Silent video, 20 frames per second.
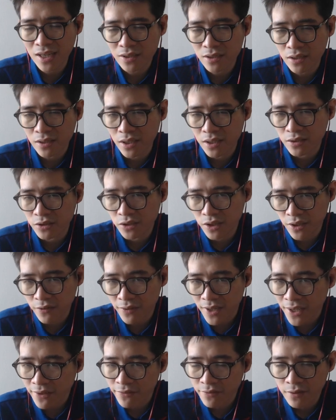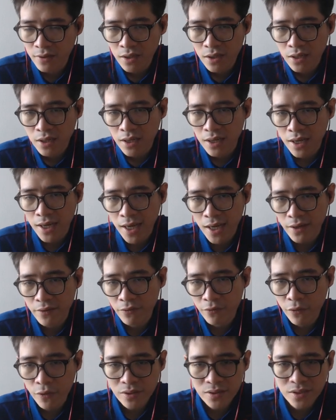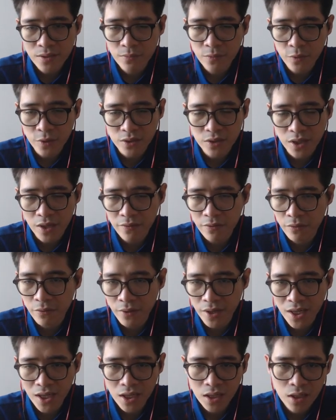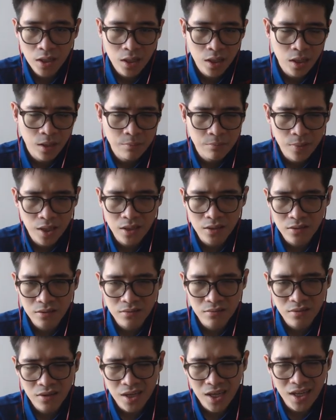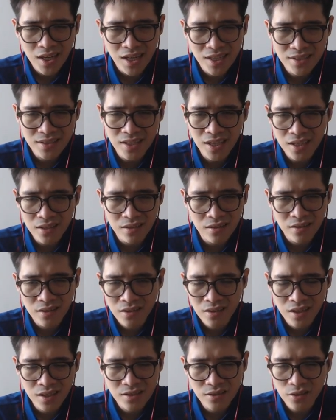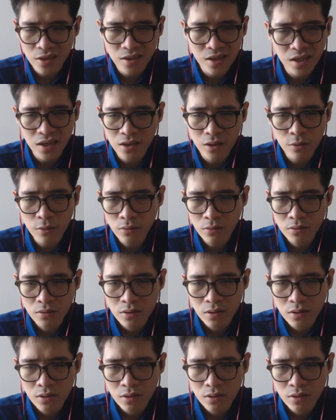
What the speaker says: on g5 and force him to run to f3, but I guess that is not it at all.